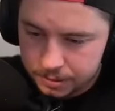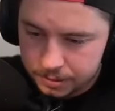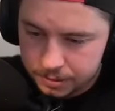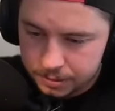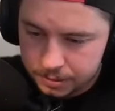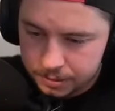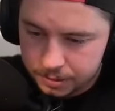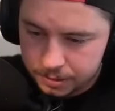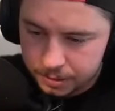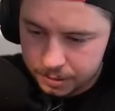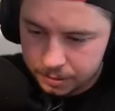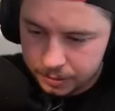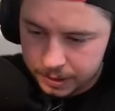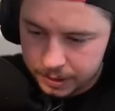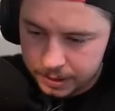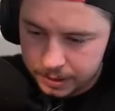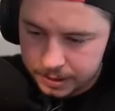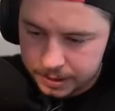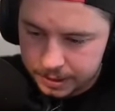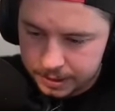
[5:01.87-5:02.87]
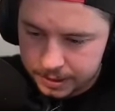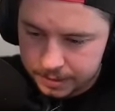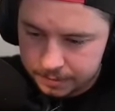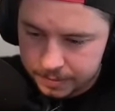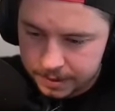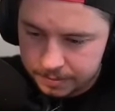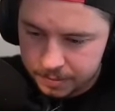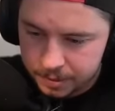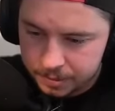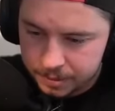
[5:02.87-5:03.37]
Oh, queen, take that
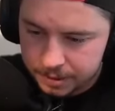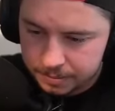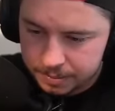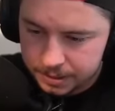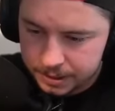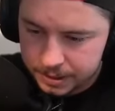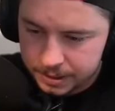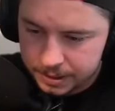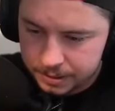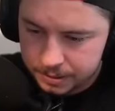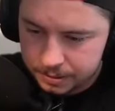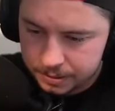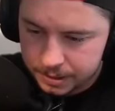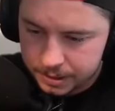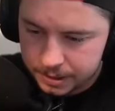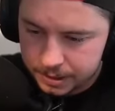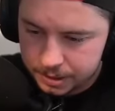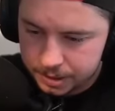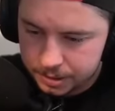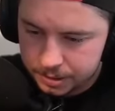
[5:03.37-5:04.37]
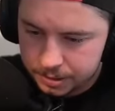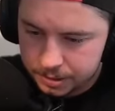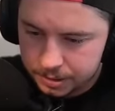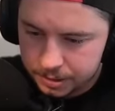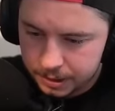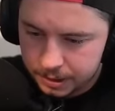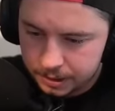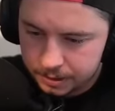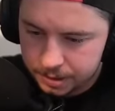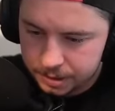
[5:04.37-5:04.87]
right multi, please. Oh, gosh.
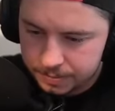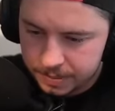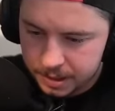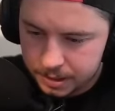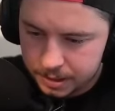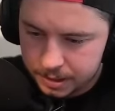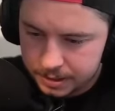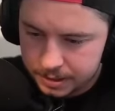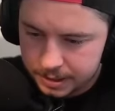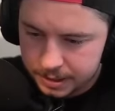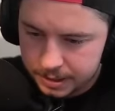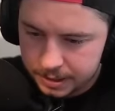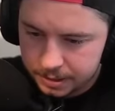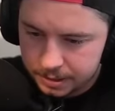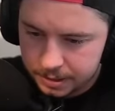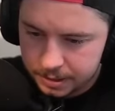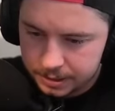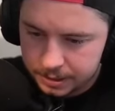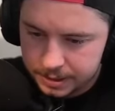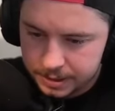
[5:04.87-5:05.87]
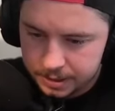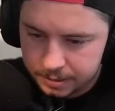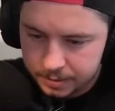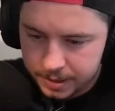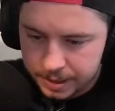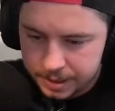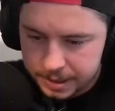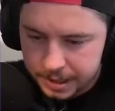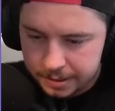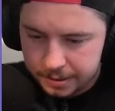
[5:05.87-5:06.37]
The healers better not die here. At least the
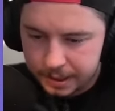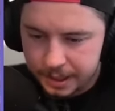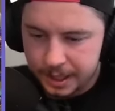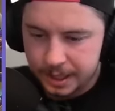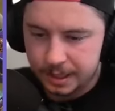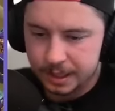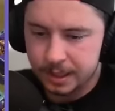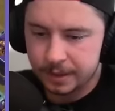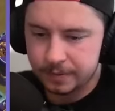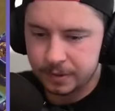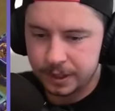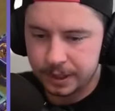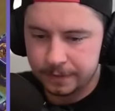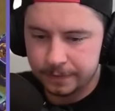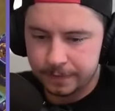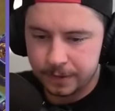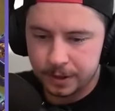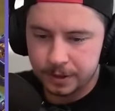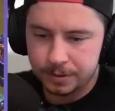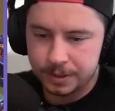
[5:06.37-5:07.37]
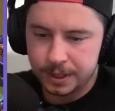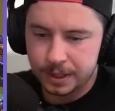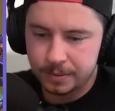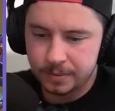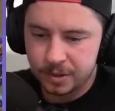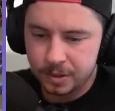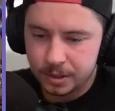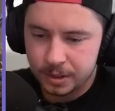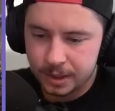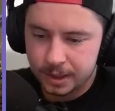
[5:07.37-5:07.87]
rage tower can't cover the infernos
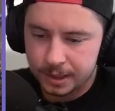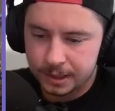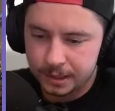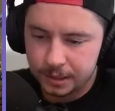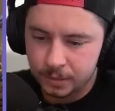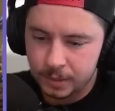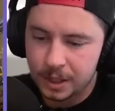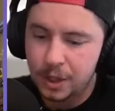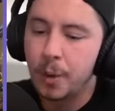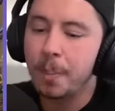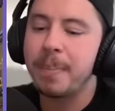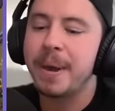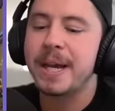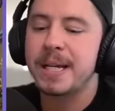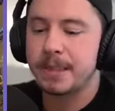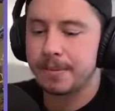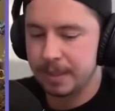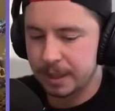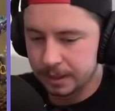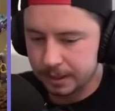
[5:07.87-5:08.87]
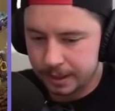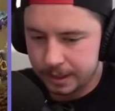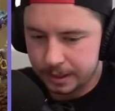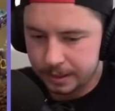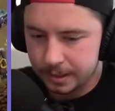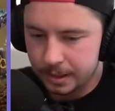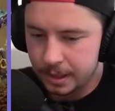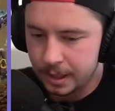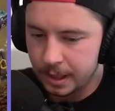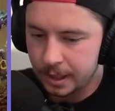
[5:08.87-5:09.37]
anymore. LOL base
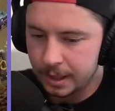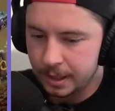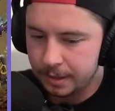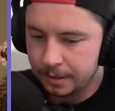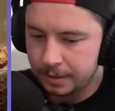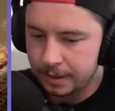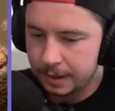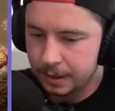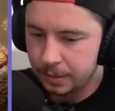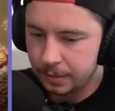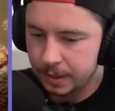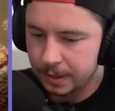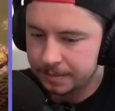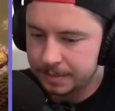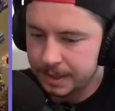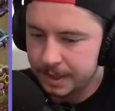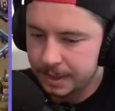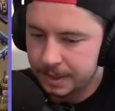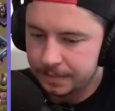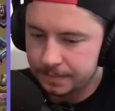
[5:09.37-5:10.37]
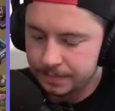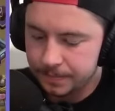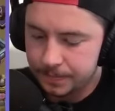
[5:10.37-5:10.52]
building. Thank you, update.